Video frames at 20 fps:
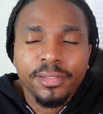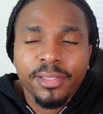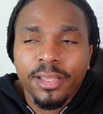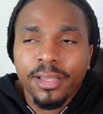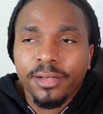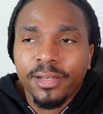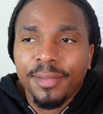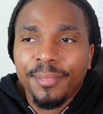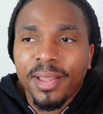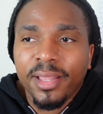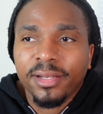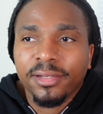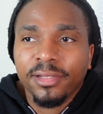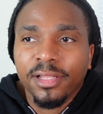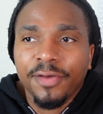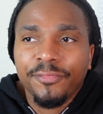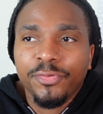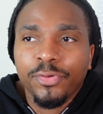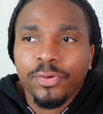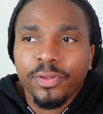Yeah, they might
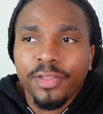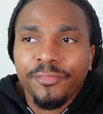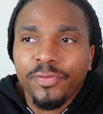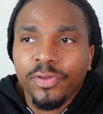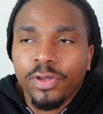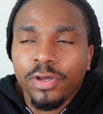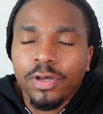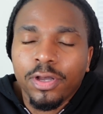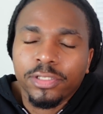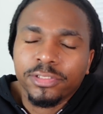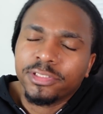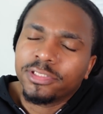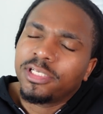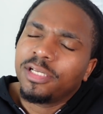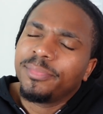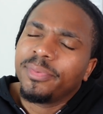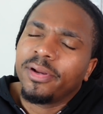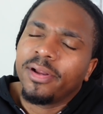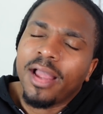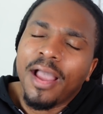love you and give you hugs. Just
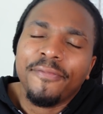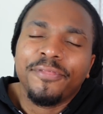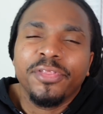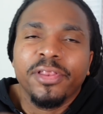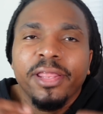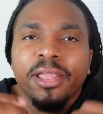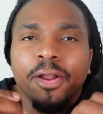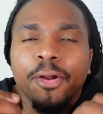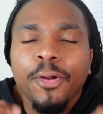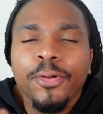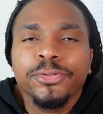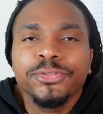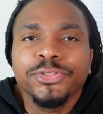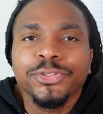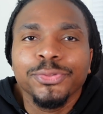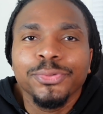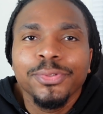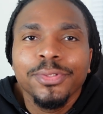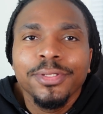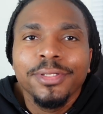come here after they hurt
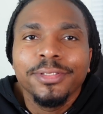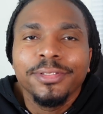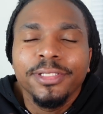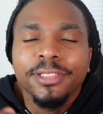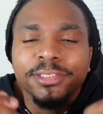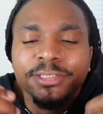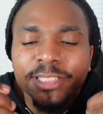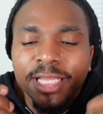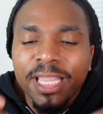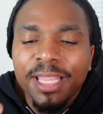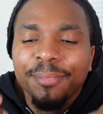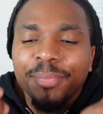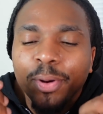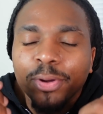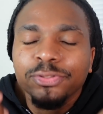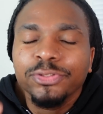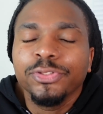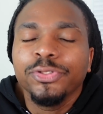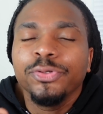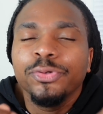you. The same
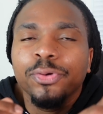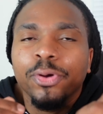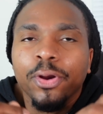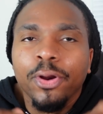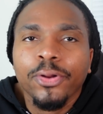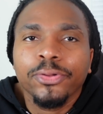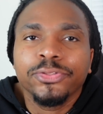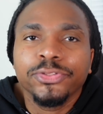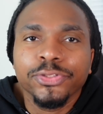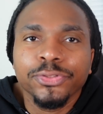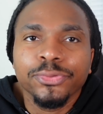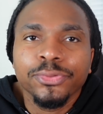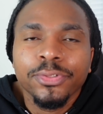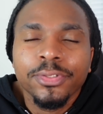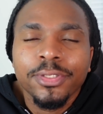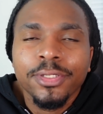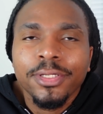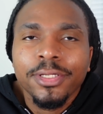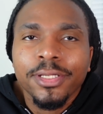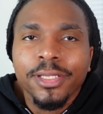person who hurt you
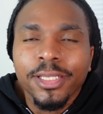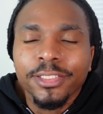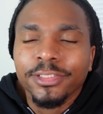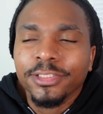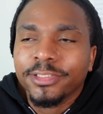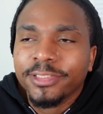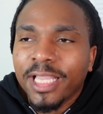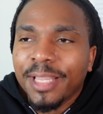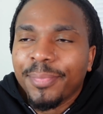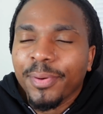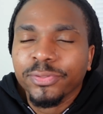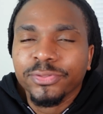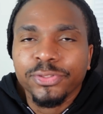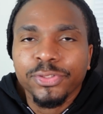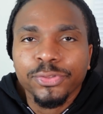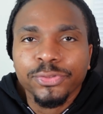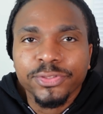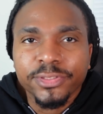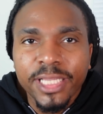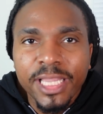is the same person
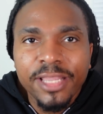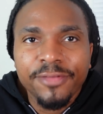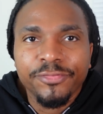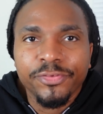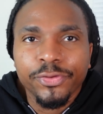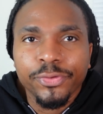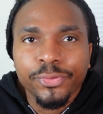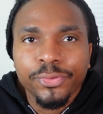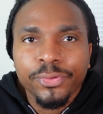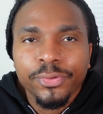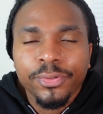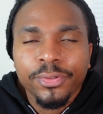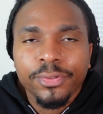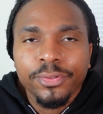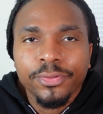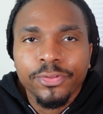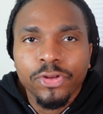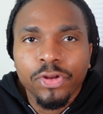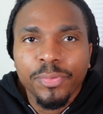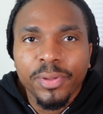who saves you.
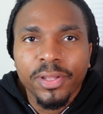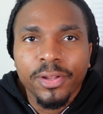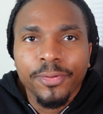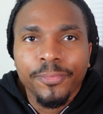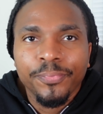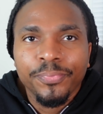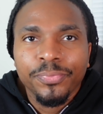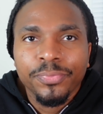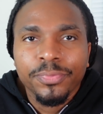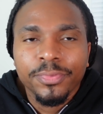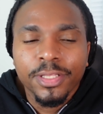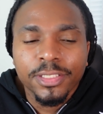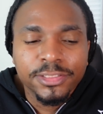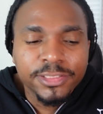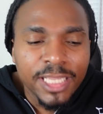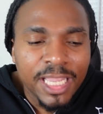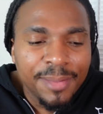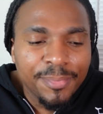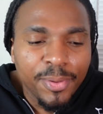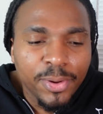You know what I mean? The
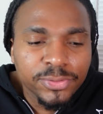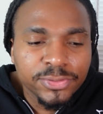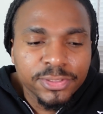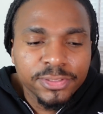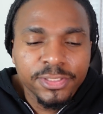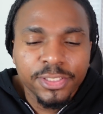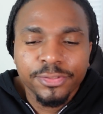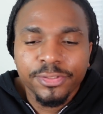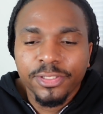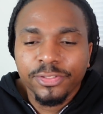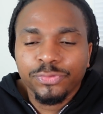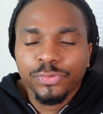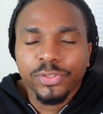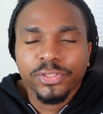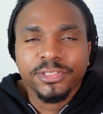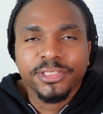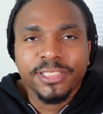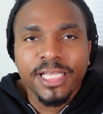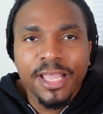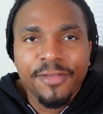same person that this sort
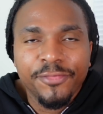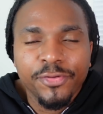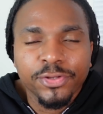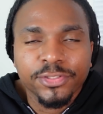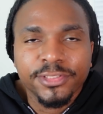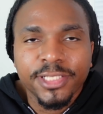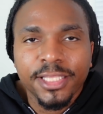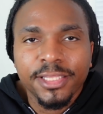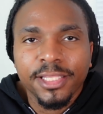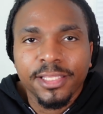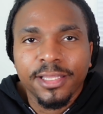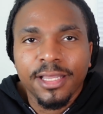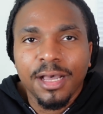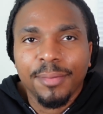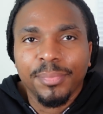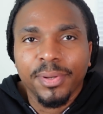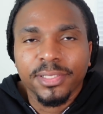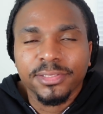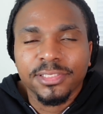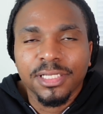of savior Satan
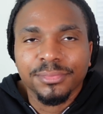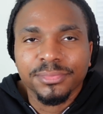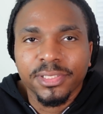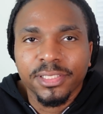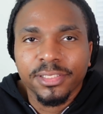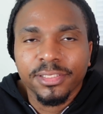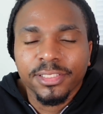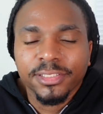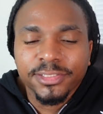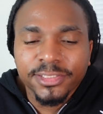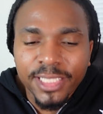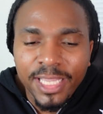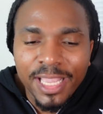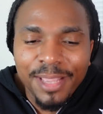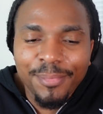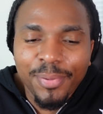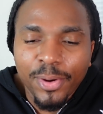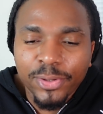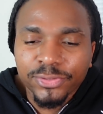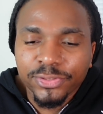complex comes in. The
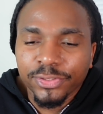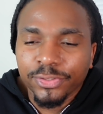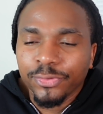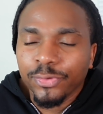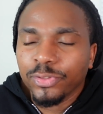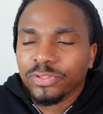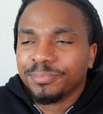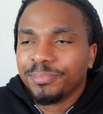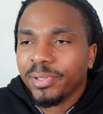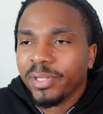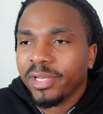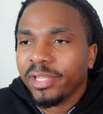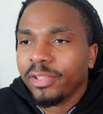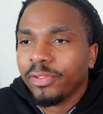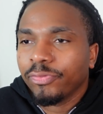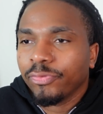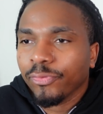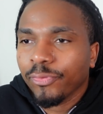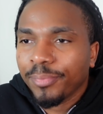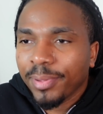same person who is putting
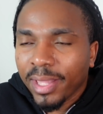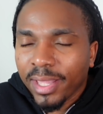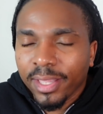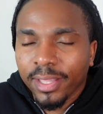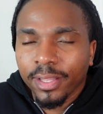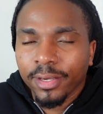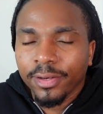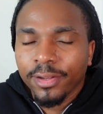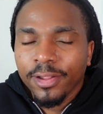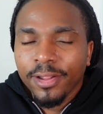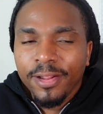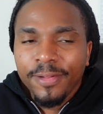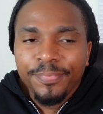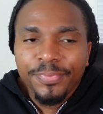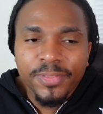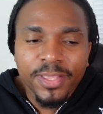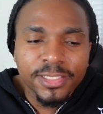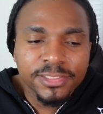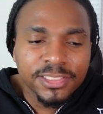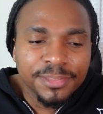you through pain
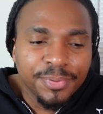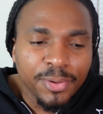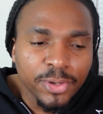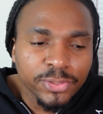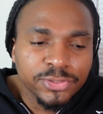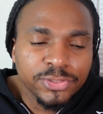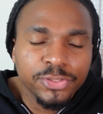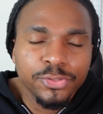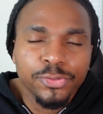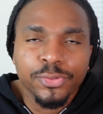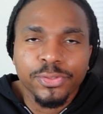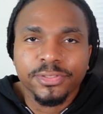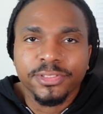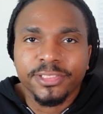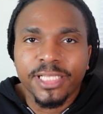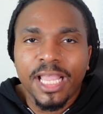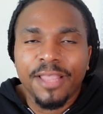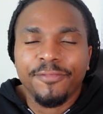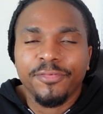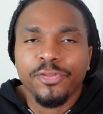is the person who is
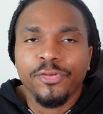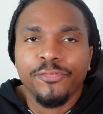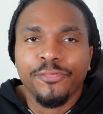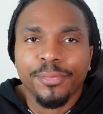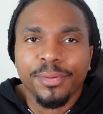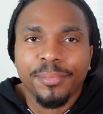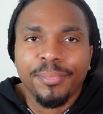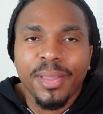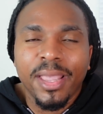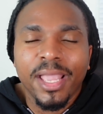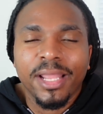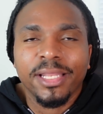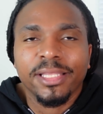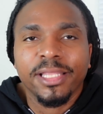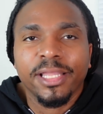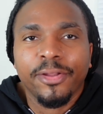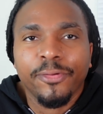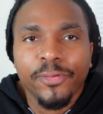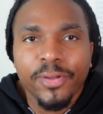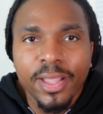saving you from the pain that
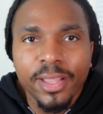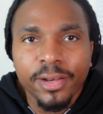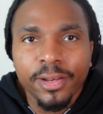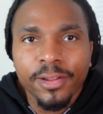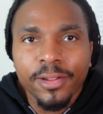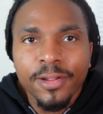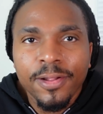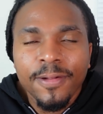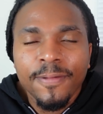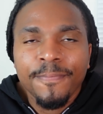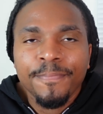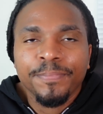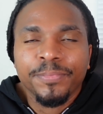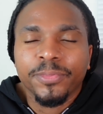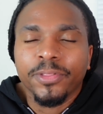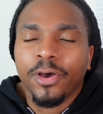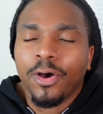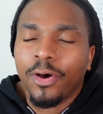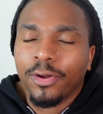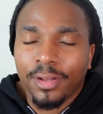they created.
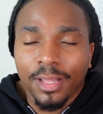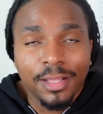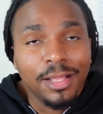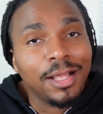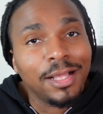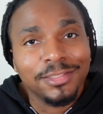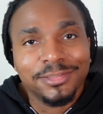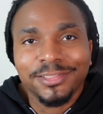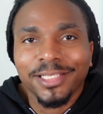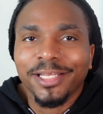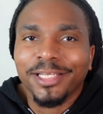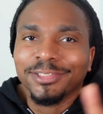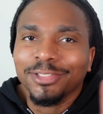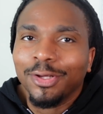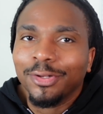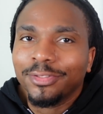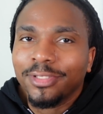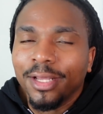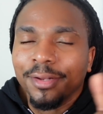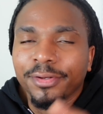The I, I say this
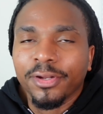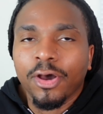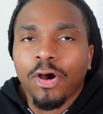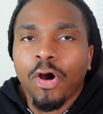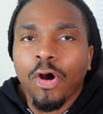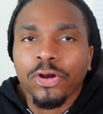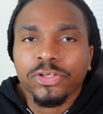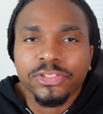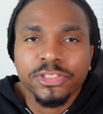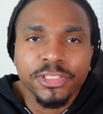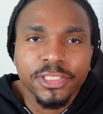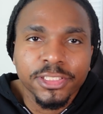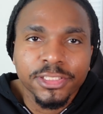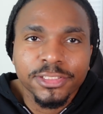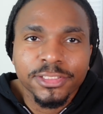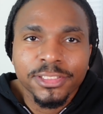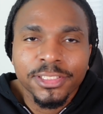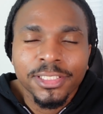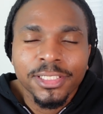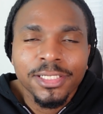all the time. The
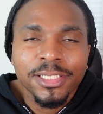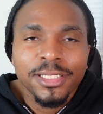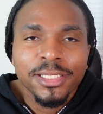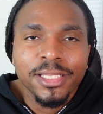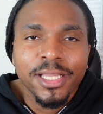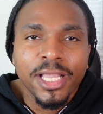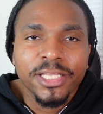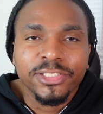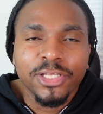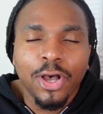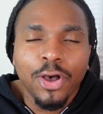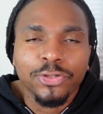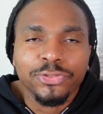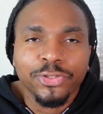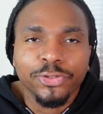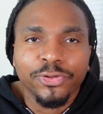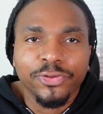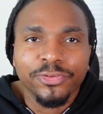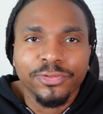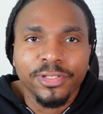arsonist is
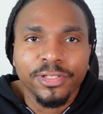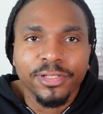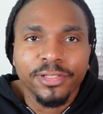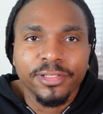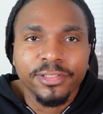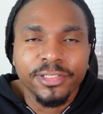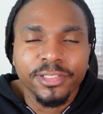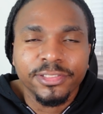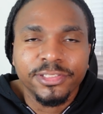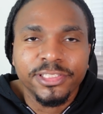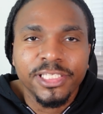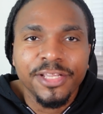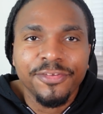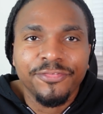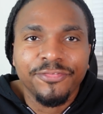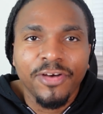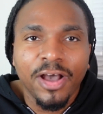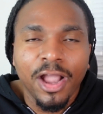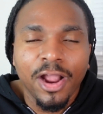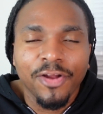also the, the the
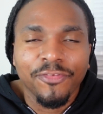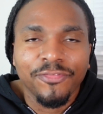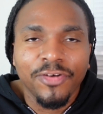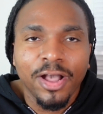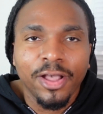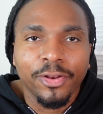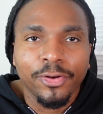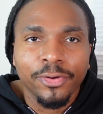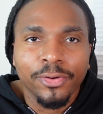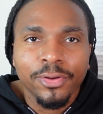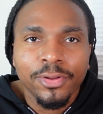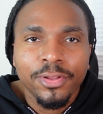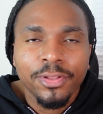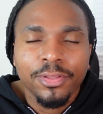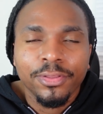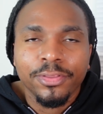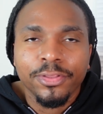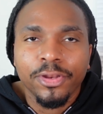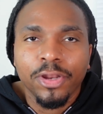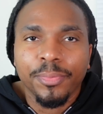chief firefighter.
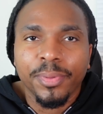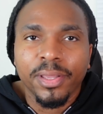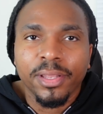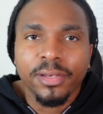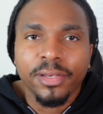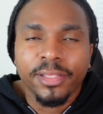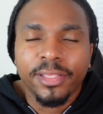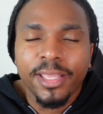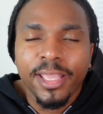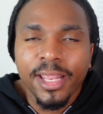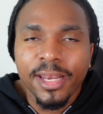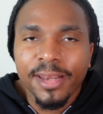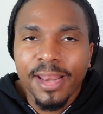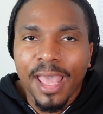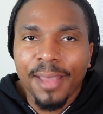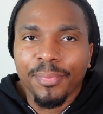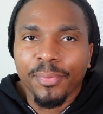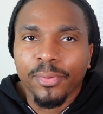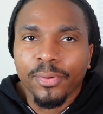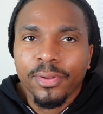You know what I mean? The
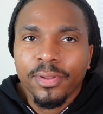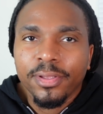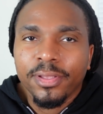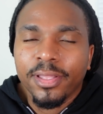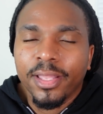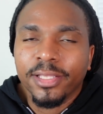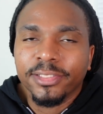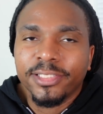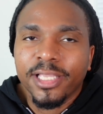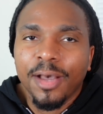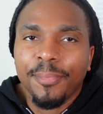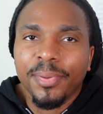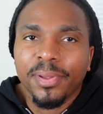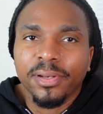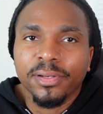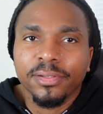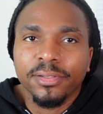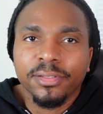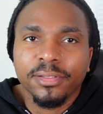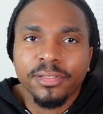kidnapper is
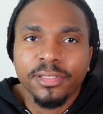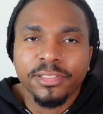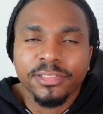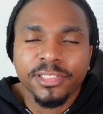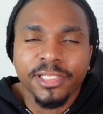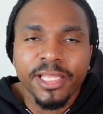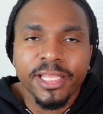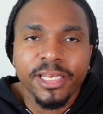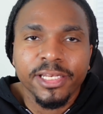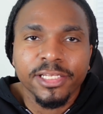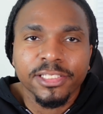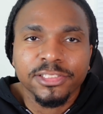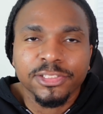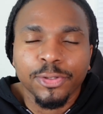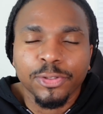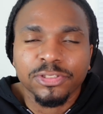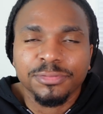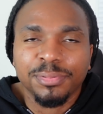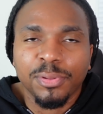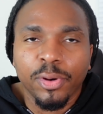helping is leading the
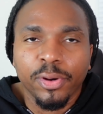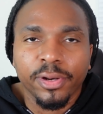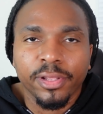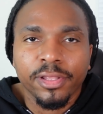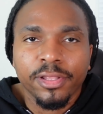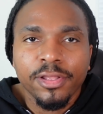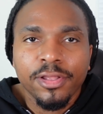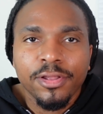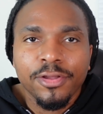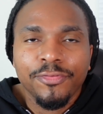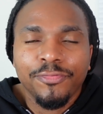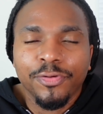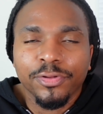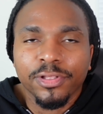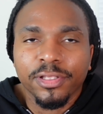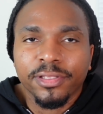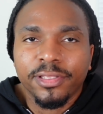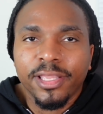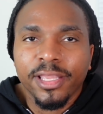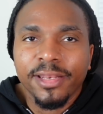search party for
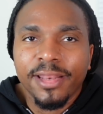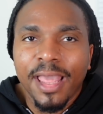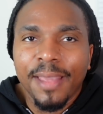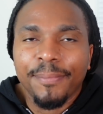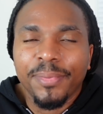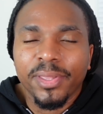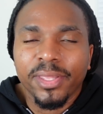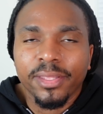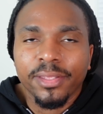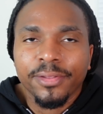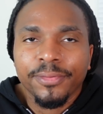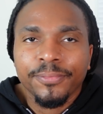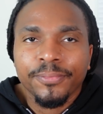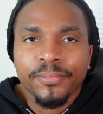the kidnappee.